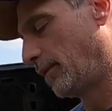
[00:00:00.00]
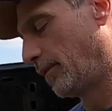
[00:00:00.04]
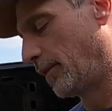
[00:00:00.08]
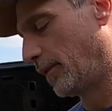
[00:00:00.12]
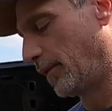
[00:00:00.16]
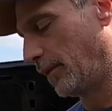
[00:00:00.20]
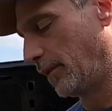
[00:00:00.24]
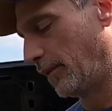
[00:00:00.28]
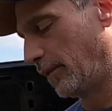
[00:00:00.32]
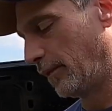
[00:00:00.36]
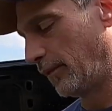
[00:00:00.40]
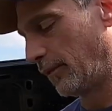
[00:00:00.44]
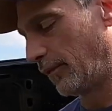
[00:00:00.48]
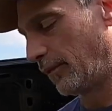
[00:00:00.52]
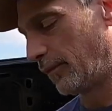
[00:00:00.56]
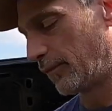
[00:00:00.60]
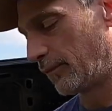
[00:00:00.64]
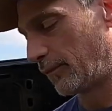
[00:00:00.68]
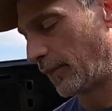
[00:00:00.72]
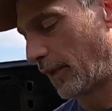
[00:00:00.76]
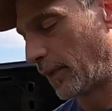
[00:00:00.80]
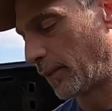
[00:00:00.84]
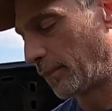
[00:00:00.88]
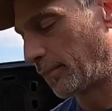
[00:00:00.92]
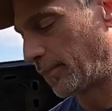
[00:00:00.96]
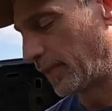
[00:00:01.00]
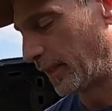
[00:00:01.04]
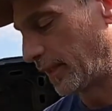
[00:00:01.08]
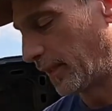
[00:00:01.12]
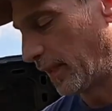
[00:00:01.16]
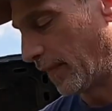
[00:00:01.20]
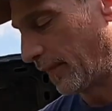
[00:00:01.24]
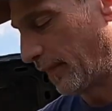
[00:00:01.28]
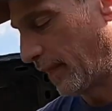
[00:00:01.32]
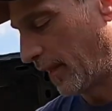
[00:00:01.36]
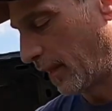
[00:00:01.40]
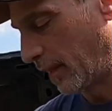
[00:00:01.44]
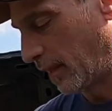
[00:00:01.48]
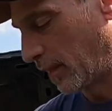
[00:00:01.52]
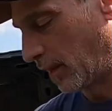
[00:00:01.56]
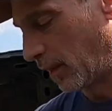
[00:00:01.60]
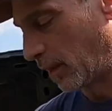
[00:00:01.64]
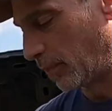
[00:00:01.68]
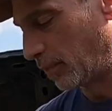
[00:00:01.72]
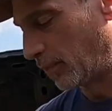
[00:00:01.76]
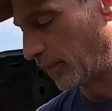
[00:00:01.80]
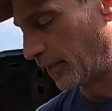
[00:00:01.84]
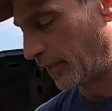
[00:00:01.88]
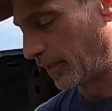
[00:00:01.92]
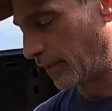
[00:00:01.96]
The throttle plate on that
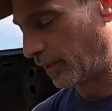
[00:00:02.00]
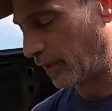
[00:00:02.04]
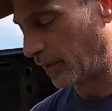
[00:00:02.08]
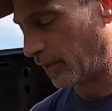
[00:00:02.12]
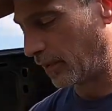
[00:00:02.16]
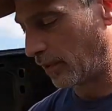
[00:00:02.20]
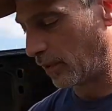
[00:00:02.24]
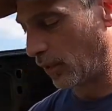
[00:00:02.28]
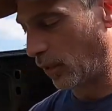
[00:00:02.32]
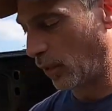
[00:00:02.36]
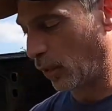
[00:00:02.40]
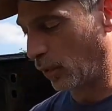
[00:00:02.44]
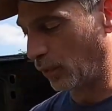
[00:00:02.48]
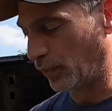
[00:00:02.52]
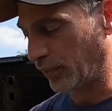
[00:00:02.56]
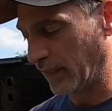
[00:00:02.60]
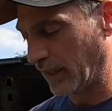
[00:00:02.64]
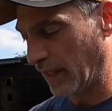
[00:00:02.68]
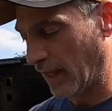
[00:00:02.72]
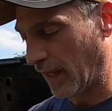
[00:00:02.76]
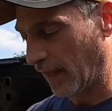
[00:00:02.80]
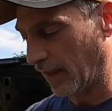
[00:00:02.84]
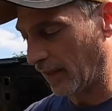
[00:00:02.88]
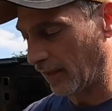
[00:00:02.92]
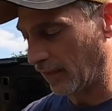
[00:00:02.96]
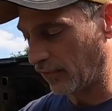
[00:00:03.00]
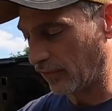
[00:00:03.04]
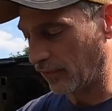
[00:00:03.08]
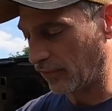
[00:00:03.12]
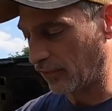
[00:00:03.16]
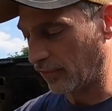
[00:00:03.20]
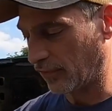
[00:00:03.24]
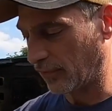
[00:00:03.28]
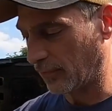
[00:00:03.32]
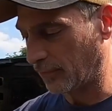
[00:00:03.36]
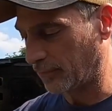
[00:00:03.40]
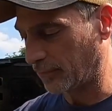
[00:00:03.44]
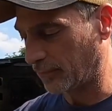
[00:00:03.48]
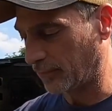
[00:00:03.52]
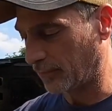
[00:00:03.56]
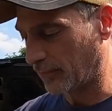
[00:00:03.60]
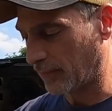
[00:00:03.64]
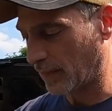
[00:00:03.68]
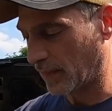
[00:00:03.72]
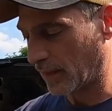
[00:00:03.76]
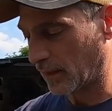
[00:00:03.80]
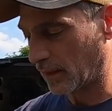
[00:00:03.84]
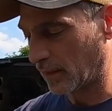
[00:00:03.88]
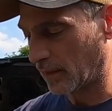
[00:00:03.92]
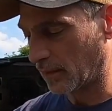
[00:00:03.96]
carburetor only has
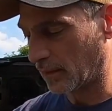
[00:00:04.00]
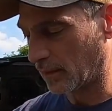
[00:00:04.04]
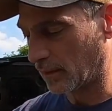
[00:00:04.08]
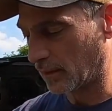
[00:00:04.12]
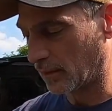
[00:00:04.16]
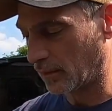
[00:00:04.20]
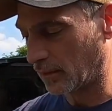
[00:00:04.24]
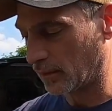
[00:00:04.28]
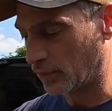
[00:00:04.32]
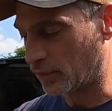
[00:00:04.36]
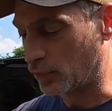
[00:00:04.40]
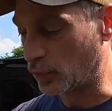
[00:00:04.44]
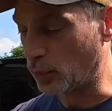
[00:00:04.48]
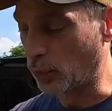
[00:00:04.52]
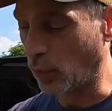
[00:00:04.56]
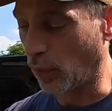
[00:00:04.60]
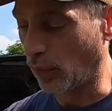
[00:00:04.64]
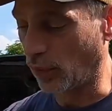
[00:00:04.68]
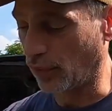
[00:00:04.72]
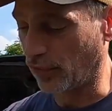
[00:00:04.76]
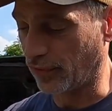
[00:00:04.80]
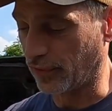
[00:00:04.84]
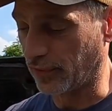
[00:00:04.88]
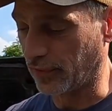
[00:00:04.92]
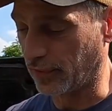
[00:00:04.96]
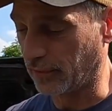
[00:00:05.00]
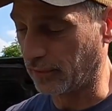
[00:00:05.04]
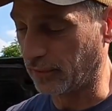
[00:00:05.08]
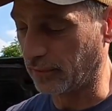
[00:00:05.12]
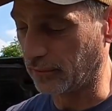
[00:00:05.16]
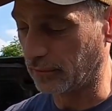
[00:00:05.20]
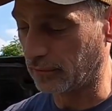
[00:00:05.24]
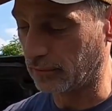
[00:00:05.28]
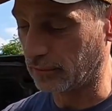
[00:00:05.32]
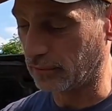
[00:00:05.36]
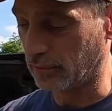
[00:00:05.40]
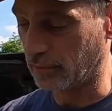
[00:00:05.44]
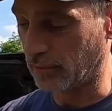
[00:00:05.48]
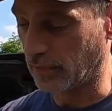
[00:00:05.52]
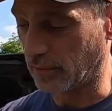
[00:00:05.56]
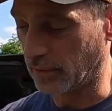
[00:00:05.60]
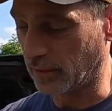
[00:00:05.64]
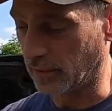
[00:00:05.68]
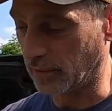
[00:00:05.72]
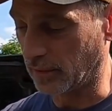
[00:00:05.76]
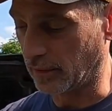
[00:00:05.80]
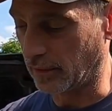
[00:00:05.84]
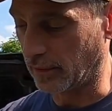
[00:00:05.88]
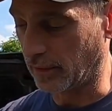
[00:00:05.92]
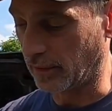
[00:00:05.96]
2 holes in it,
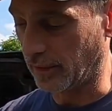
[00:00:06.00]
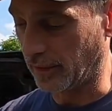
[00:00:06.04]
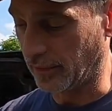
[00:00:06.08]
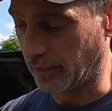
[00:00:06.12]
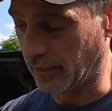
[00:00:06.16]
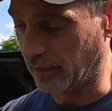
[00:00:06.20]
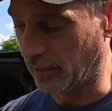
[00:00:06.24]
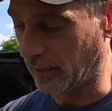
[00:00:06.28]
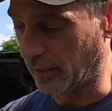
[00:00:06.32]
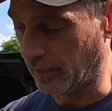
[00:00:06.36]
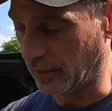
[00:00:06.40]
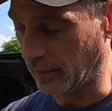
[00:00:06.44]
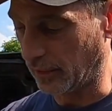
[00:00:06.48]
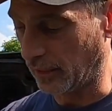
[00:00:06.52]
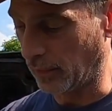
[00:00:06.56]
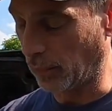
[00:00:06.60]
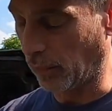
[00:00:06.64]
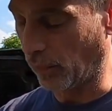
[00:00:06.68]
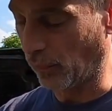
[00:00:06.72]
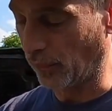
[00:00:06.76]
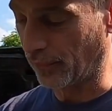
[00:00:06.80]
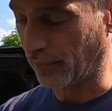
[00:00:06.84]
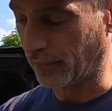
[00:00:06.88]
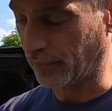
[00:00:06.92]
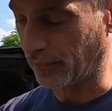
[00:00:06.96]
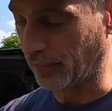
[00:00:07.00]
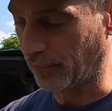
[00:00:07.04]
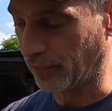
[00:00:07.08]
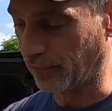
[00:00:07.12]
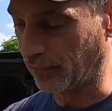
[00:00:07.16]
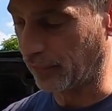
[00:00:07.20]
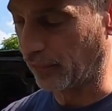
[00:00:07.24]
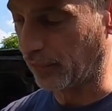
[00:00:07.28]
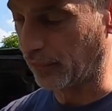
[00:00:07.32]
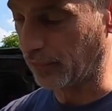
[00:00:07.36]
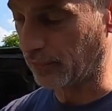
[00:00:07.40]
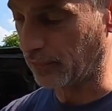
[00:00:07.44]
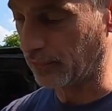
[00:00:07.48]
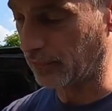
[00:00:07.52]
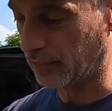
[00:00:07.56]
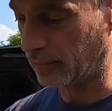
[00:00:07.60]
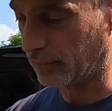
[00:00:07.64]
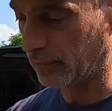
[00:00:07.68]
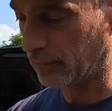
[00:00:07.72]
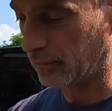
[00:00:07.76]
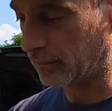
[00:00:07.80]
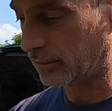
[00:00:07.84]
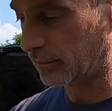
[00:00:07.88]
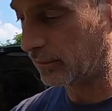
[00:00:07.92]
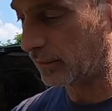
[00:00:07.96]
and they're both in the front,
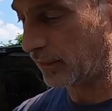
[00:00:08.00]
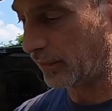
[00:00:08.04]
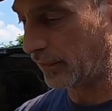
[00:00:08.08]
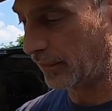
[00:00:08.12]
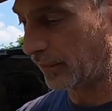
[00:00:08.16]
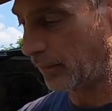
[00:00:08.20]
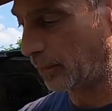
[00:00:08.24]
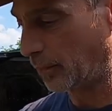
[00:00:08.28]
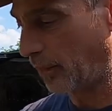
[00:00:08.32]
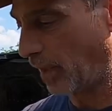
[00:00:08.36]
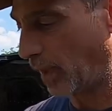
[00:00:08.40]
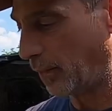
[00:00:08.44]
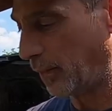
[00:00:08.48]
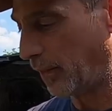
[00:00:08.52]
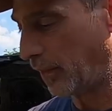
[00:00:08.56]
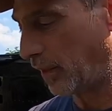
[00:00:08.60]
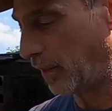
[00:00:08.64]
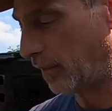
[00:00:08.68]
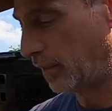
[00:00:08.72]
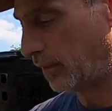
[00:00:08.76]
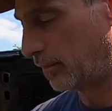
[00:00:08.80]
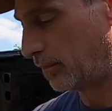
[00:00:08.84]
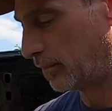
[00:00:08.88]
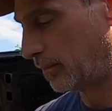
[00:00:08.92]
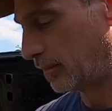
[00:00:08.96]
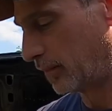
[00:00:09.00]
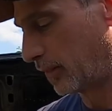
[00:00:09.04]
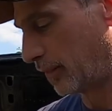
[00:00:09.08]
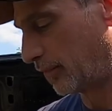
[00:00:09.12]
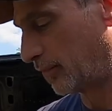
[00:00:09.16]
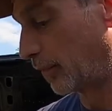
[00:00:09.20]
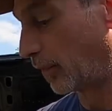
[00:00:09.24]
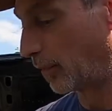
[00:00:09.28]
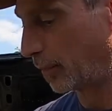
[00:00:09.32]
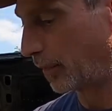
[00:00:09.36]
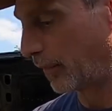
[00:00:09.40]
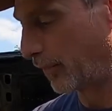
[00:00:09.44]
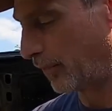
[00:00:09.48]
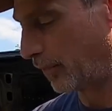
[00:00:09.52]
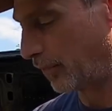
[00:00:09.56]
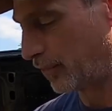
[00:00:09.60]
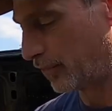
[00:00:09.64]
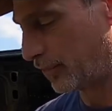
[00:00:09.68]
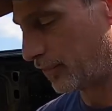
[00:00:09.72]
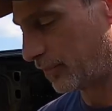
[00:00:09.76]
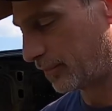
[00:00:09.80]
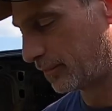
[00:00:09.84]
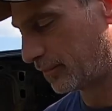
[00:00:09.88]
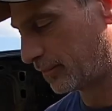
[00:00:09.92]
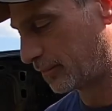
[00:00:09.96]
in the front
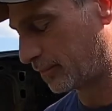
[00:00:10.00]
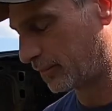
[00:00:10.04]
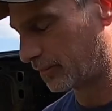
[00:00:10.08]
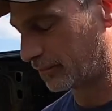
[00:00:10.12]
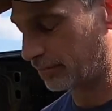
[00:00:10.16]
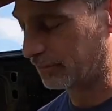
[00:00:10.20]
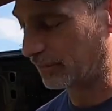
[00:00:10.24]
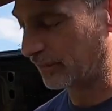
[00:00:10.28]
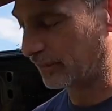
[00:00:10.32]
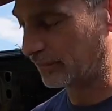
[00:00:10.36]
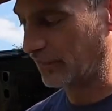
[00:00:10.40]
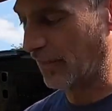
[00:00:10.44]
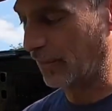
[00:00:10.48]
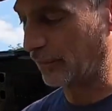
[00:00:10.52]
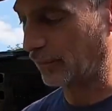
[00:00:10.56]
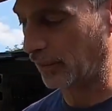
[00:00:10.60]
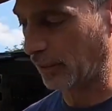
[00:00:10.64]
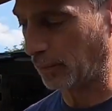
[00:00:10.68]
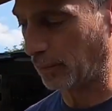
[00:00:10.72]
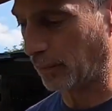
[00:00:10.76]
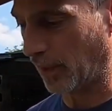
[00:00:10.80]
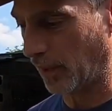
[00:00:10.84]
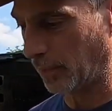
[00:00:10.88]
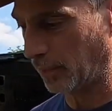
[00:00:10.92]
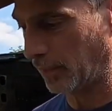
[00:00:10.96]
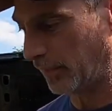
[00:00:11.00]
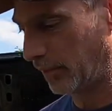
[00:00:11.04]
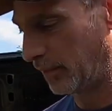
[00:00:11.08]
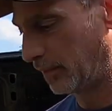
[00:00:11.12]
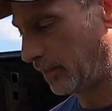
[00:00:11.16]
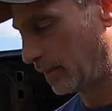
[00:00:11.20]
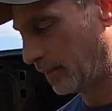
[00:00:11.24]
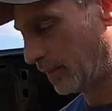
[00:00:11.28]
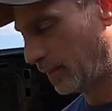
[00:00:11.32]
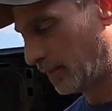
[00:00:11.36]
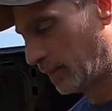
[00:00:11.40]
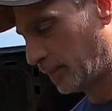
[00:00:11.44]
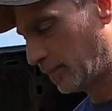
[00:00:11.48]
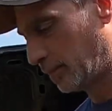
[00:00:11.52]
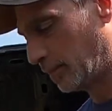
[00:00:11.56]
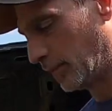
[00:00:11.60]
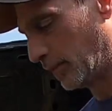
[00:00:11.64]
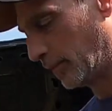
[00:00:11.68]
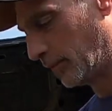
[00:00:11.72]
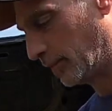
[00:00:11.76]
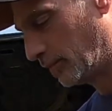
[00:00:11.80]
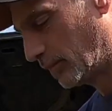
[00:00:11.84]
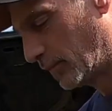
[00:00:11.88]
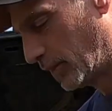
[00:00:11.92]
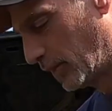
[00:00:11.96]
barrels. Not really primary,
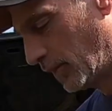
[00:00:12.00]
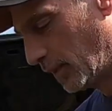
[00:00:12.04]
but